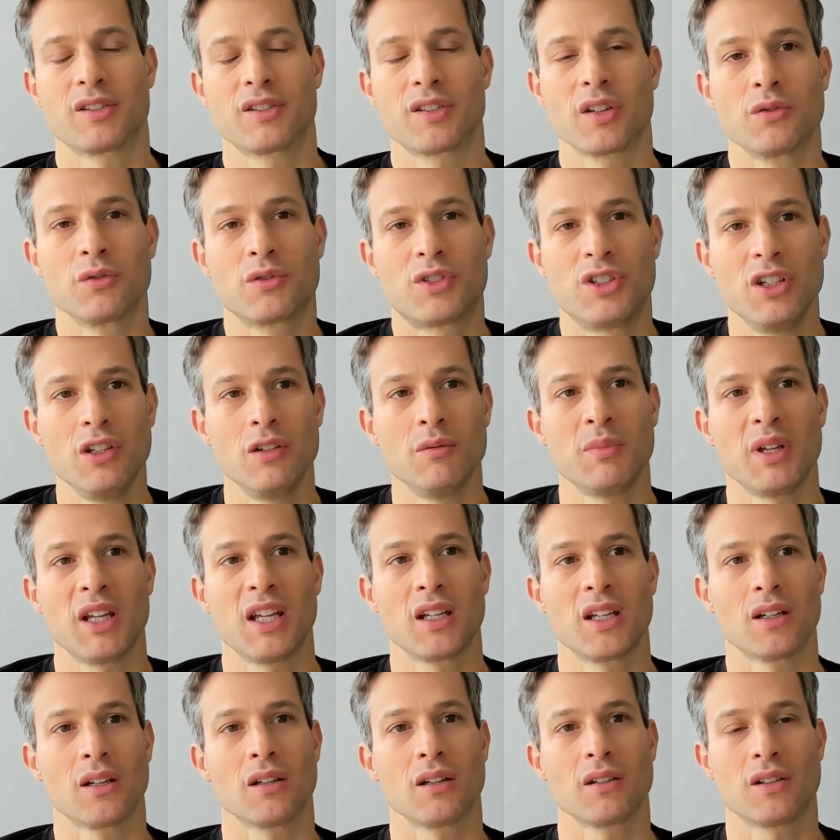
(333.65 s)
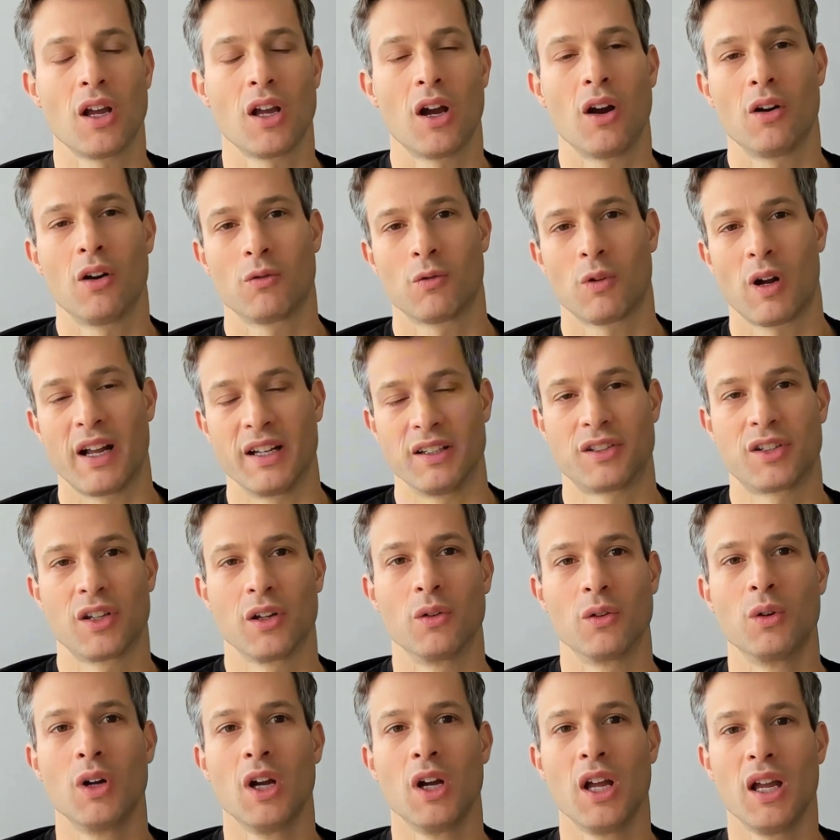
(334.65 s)
So do you mean, yeah, right.
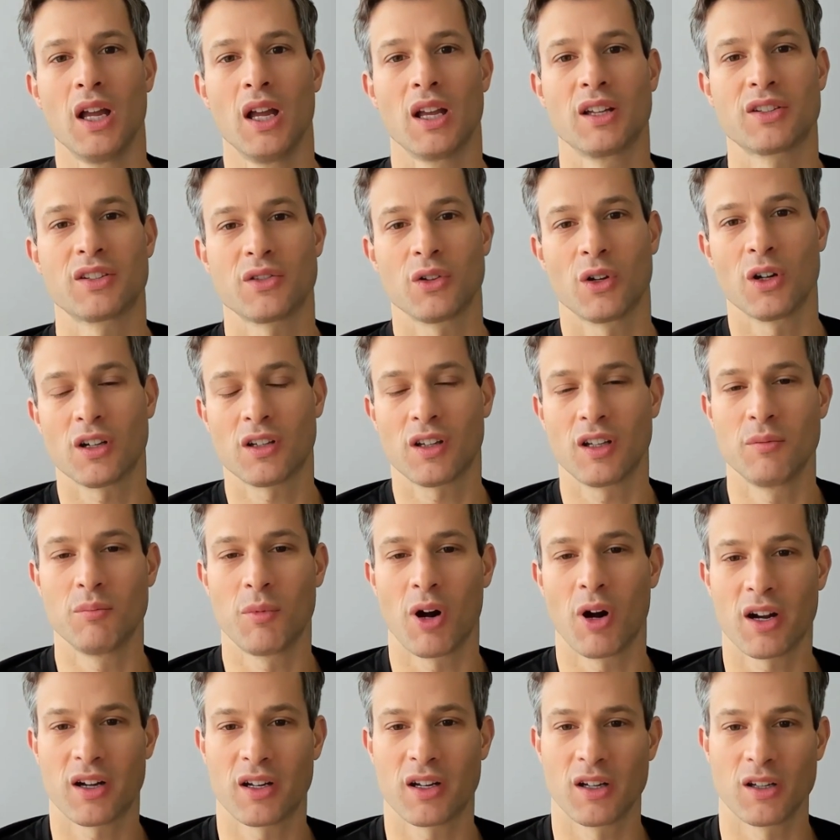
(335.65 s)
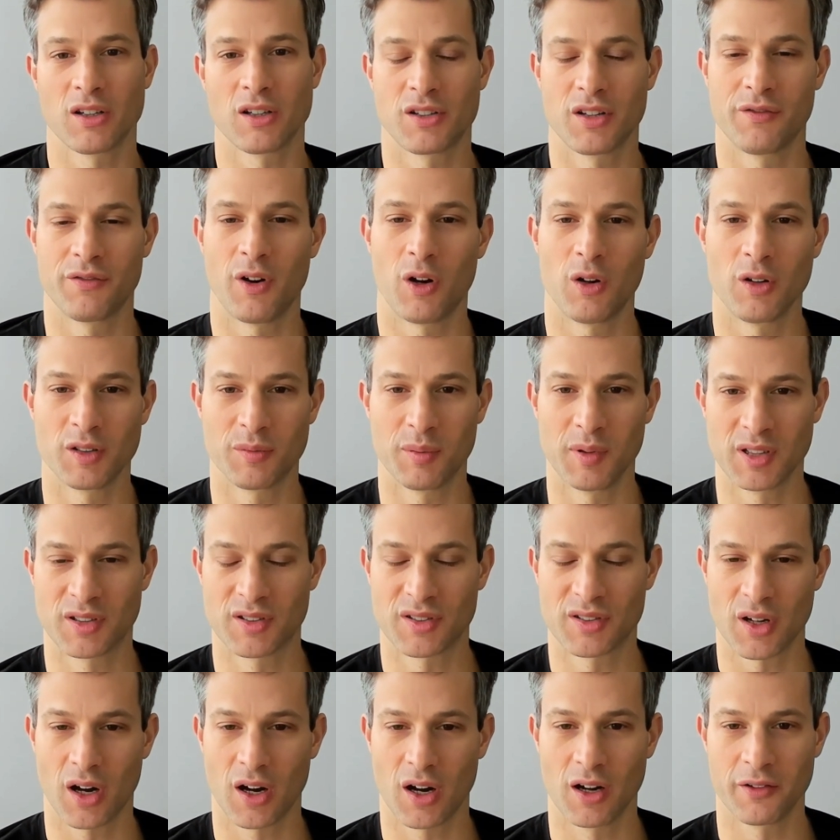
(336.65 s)
So historically, marketers have always been
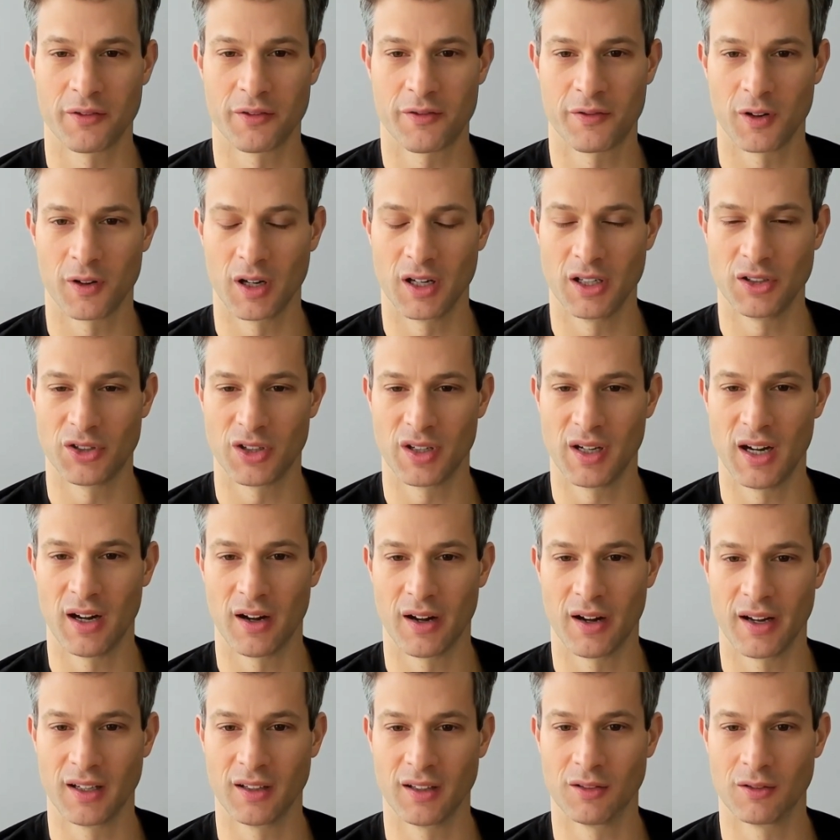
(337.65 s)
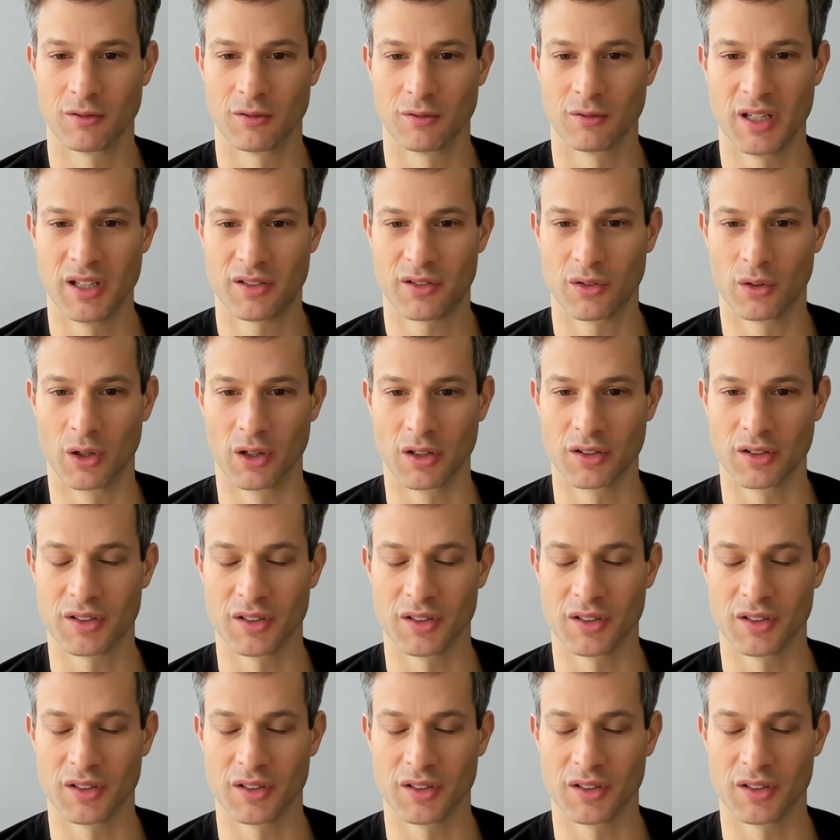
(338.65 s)
starved for engineering resource.